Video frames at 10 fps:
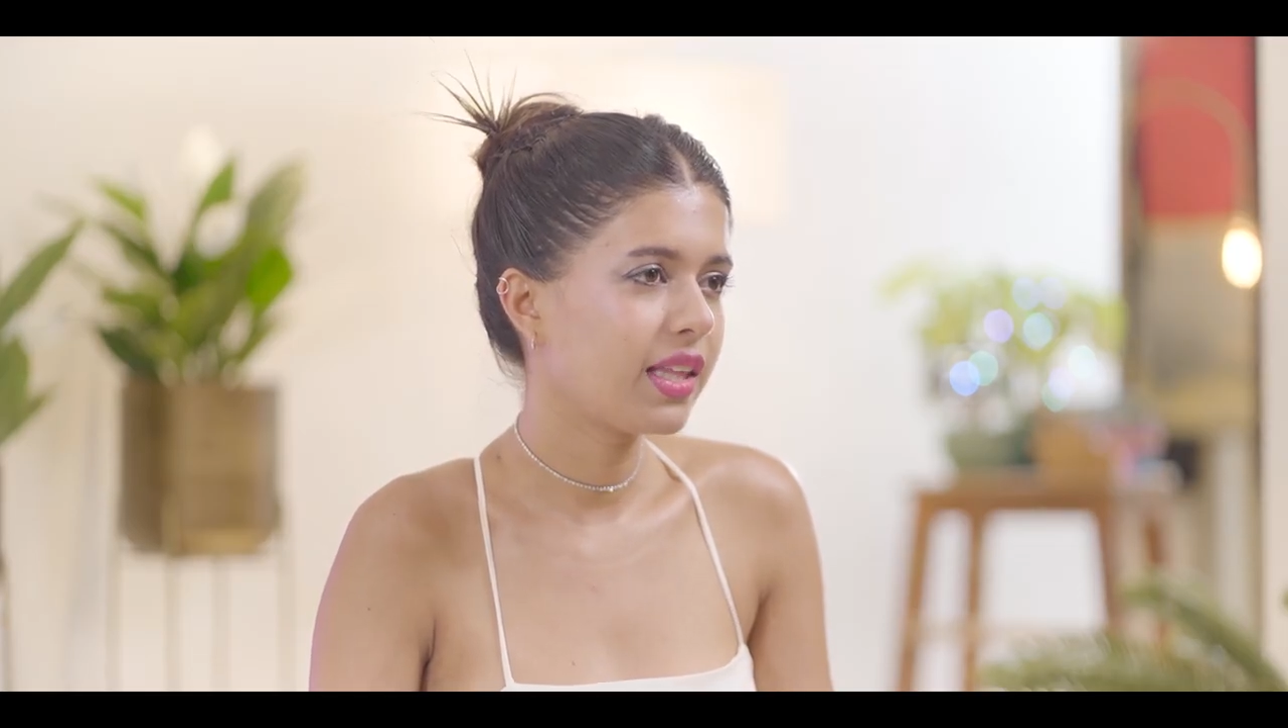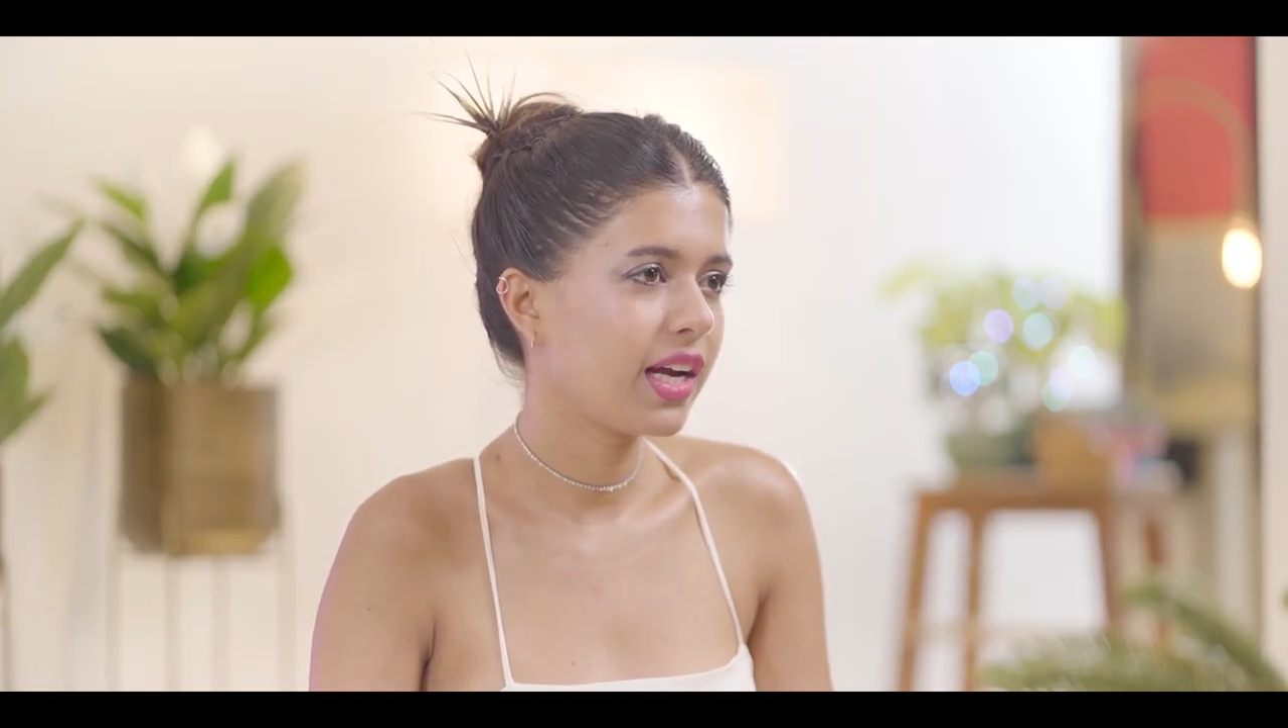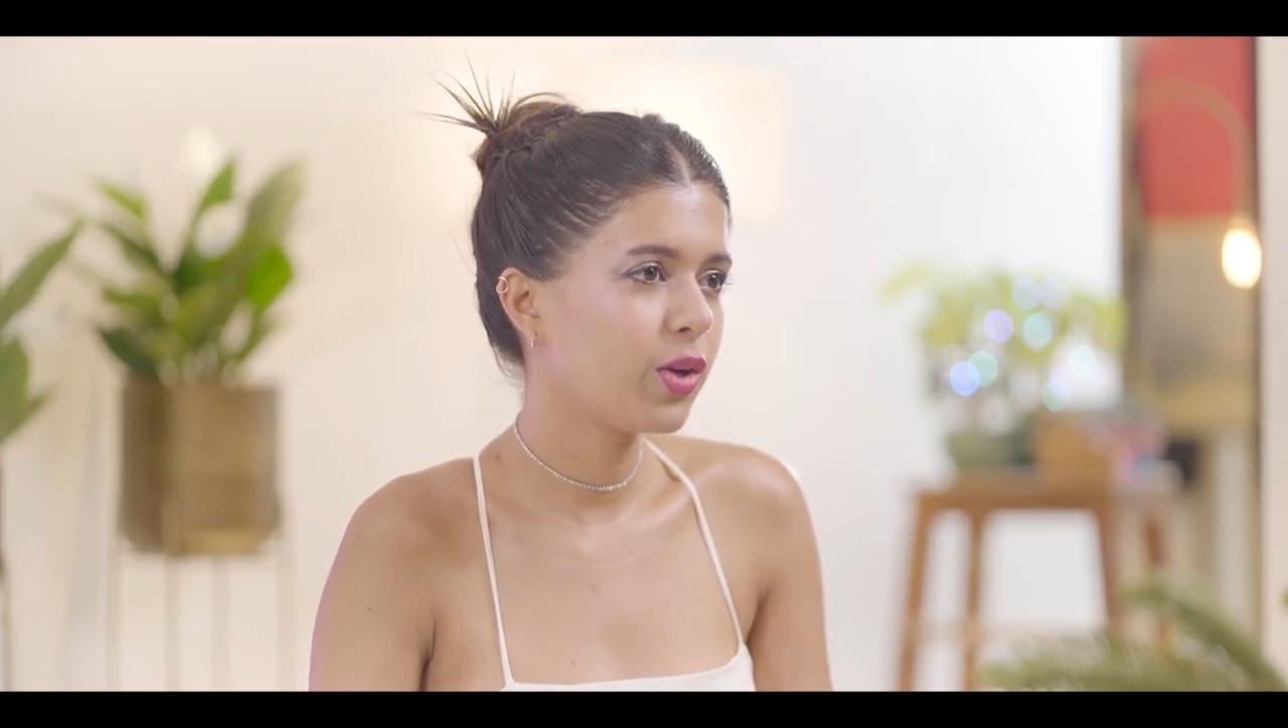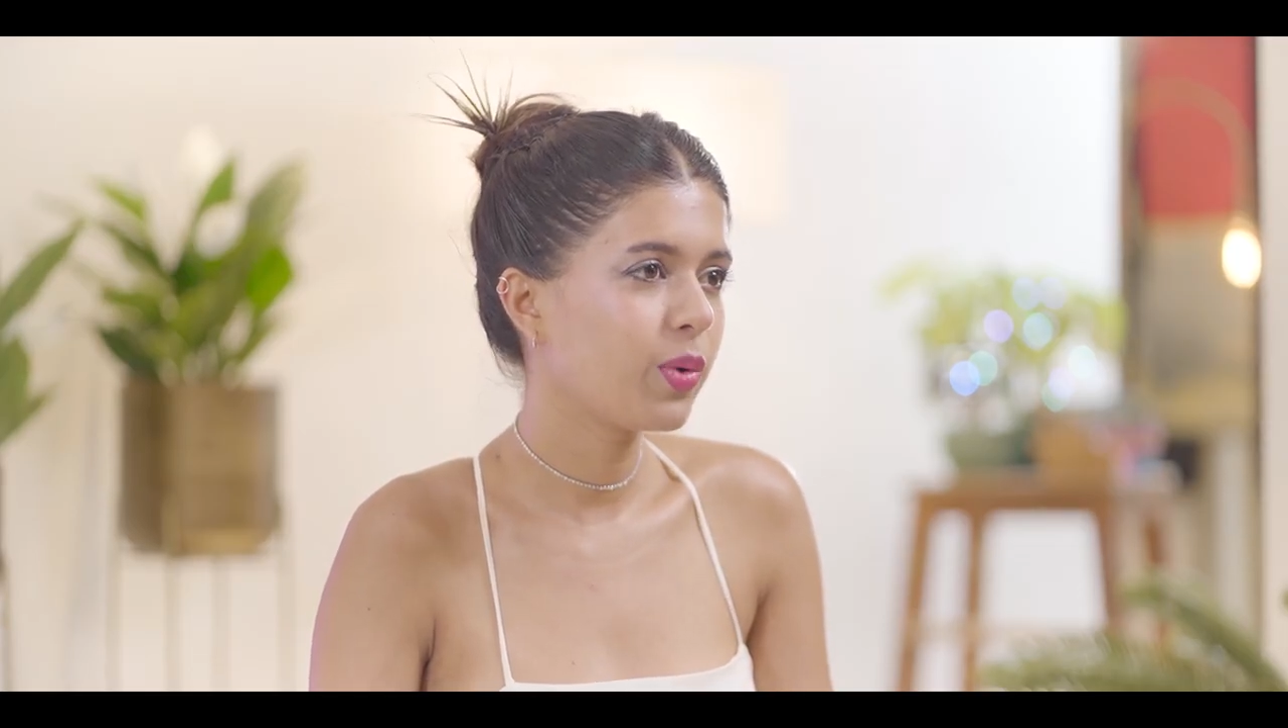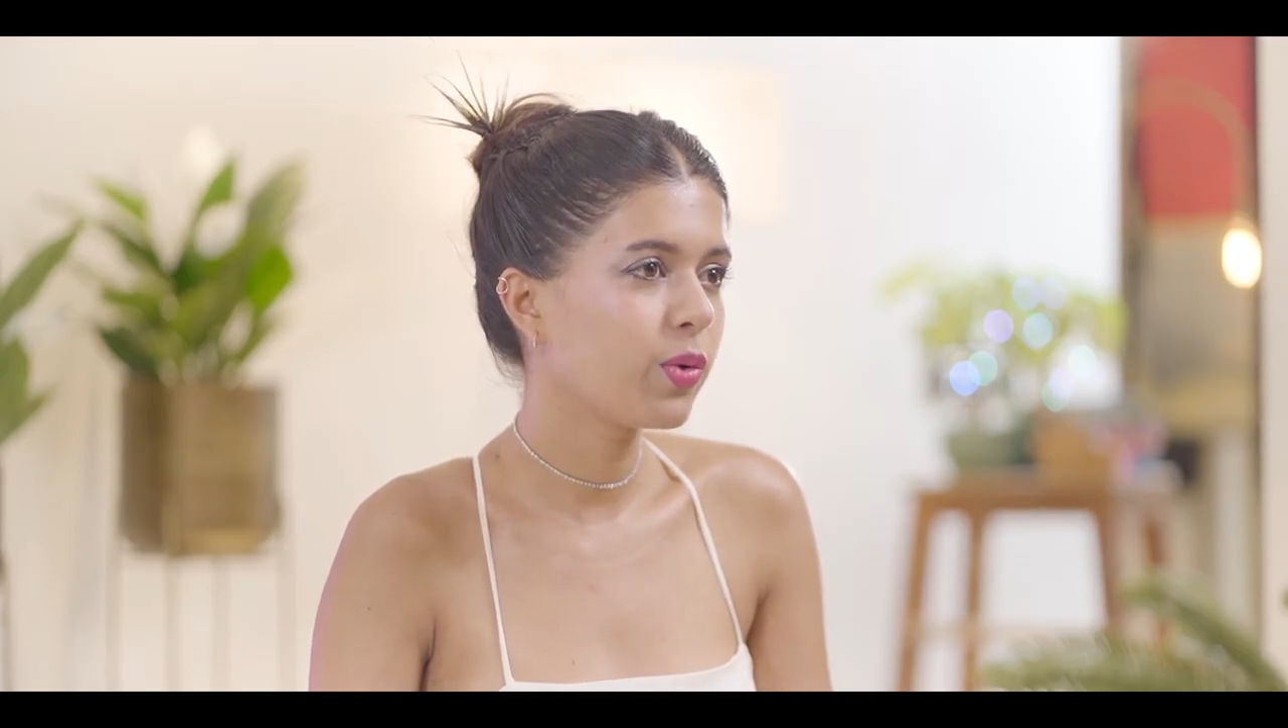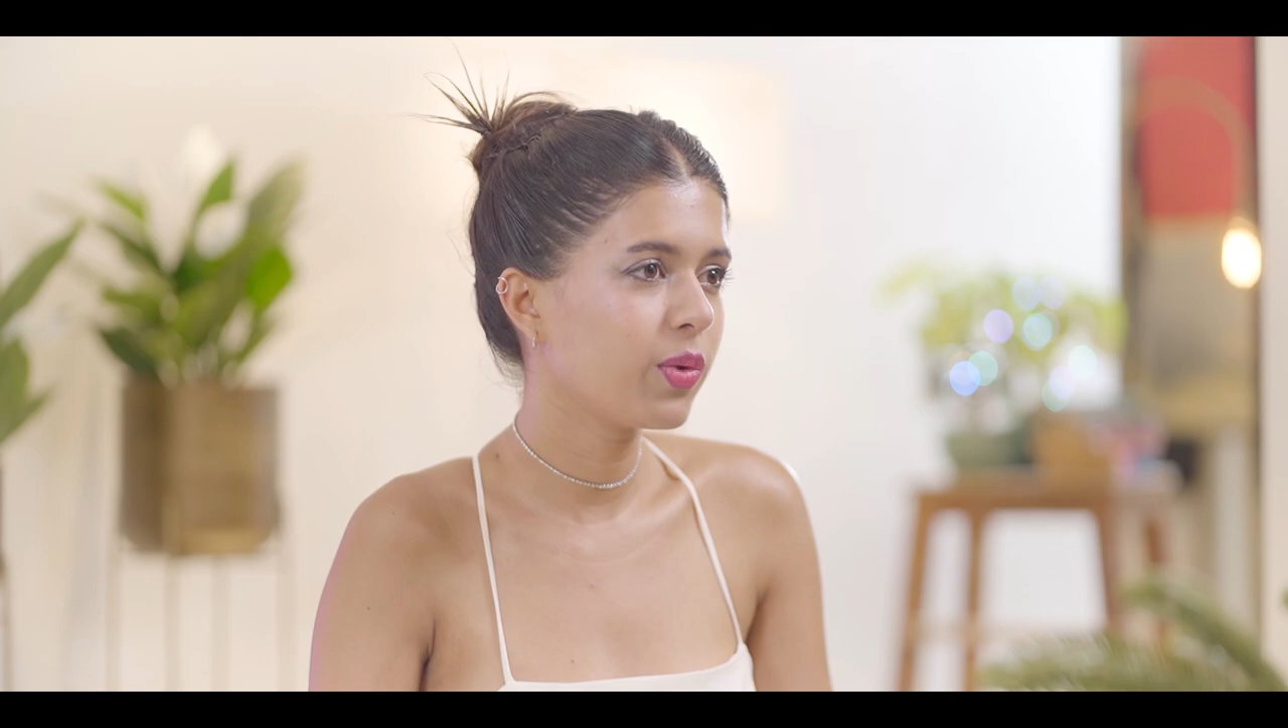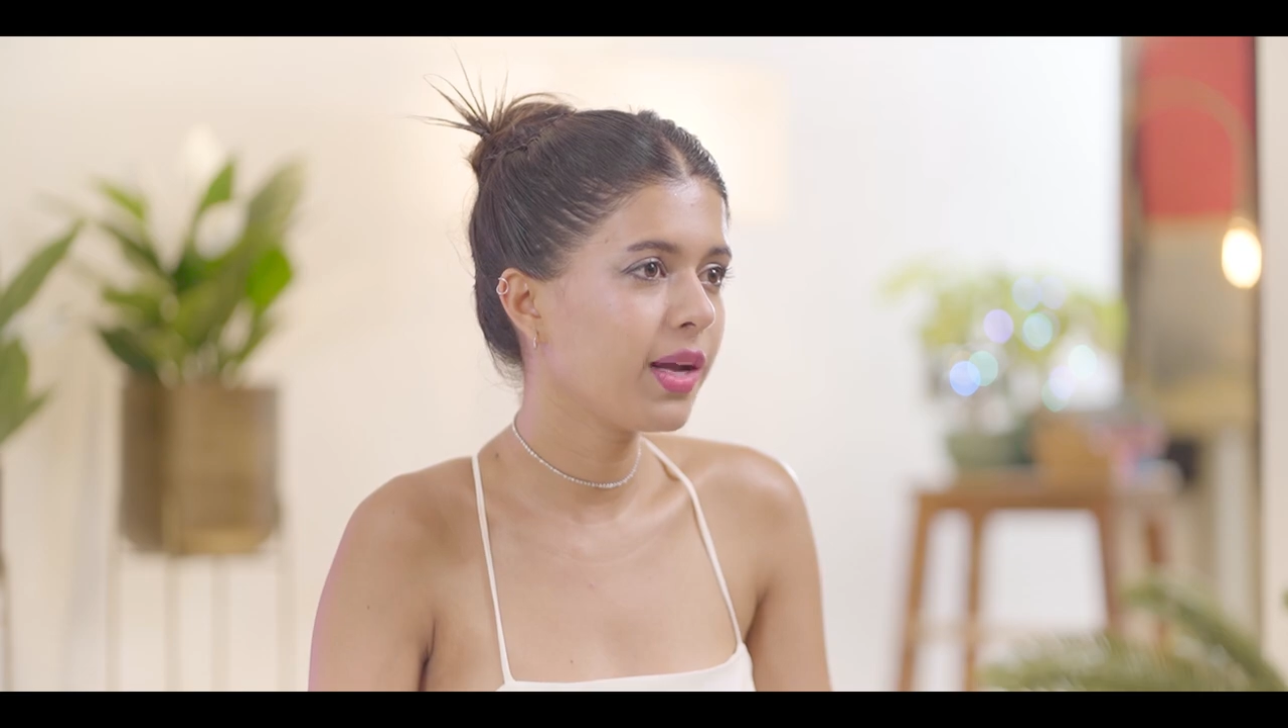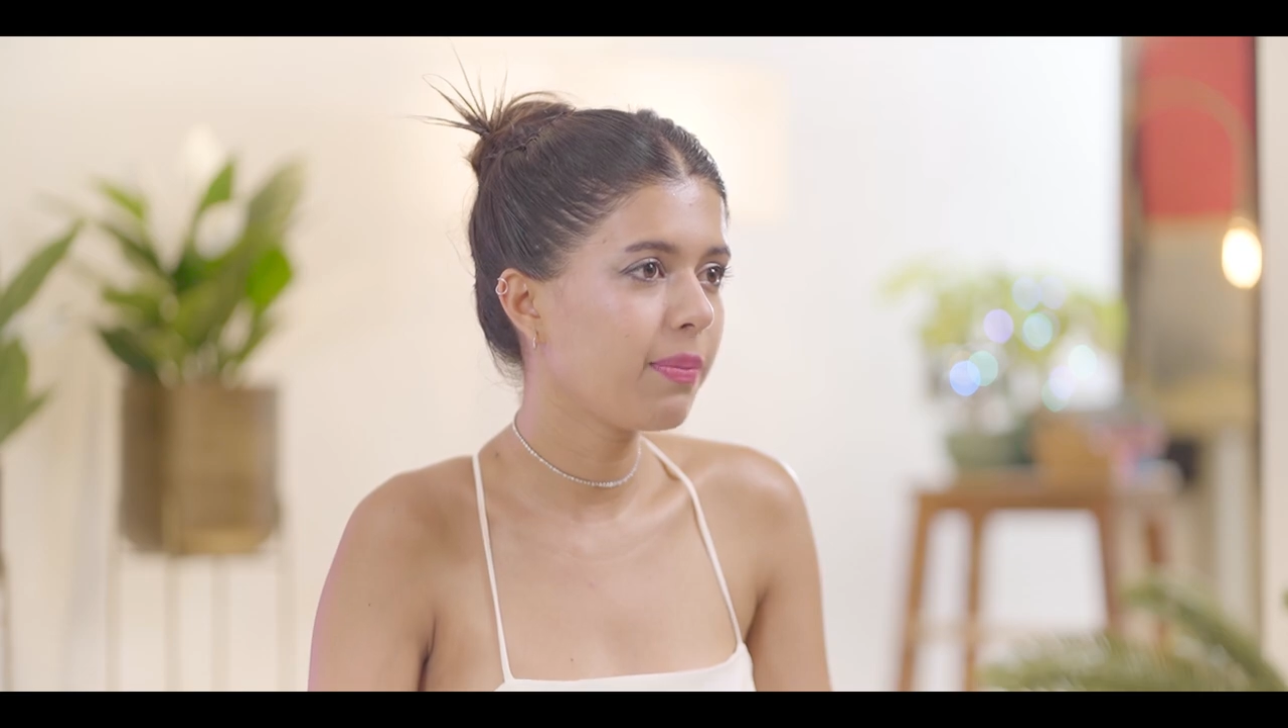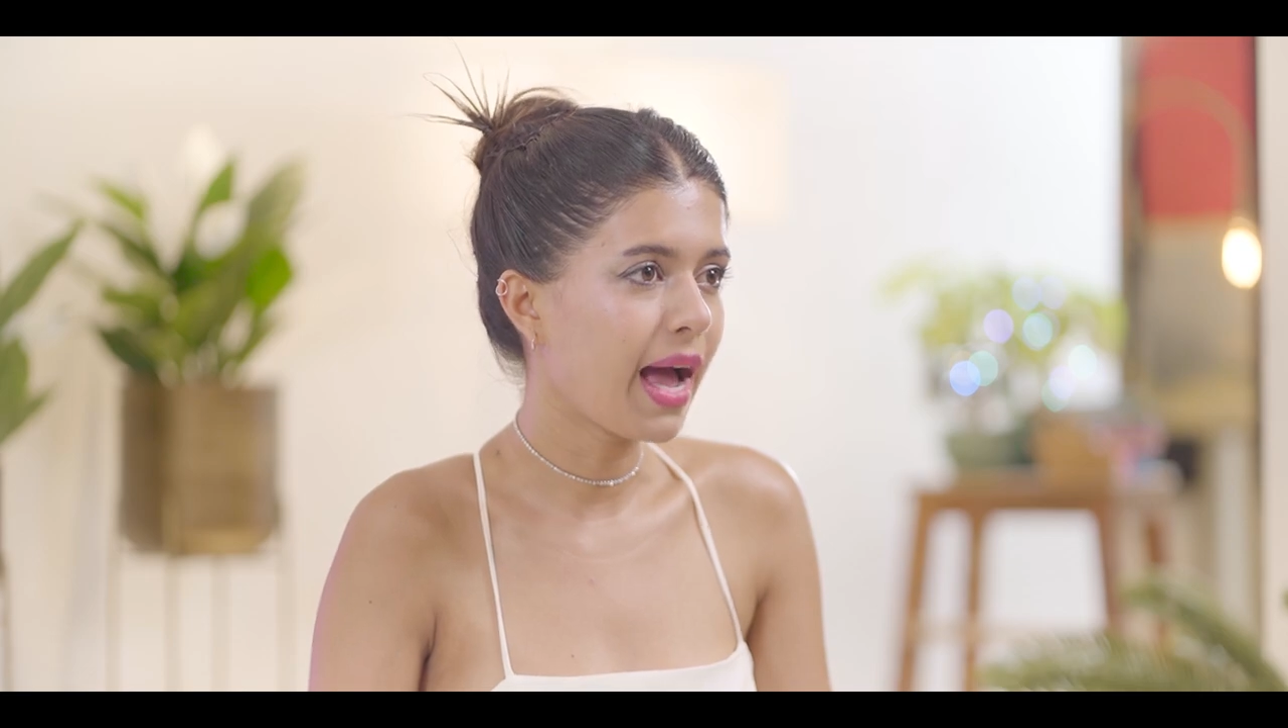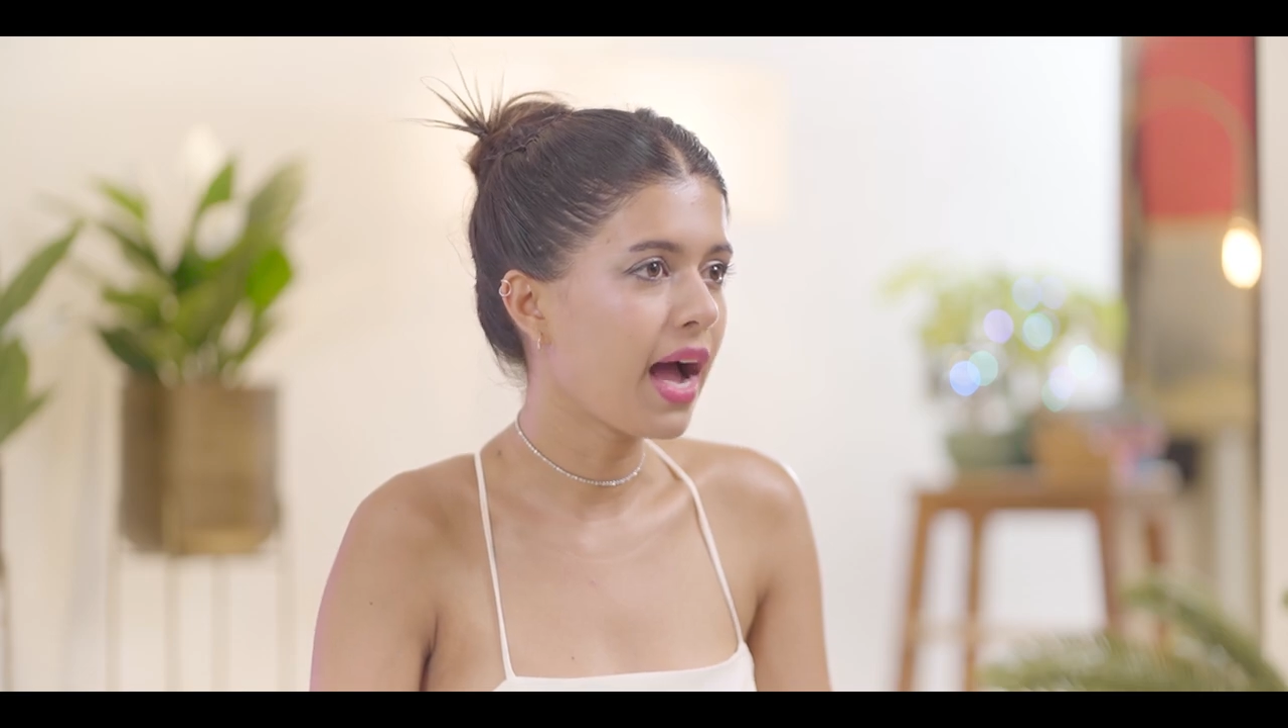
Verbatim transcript: that you can only apply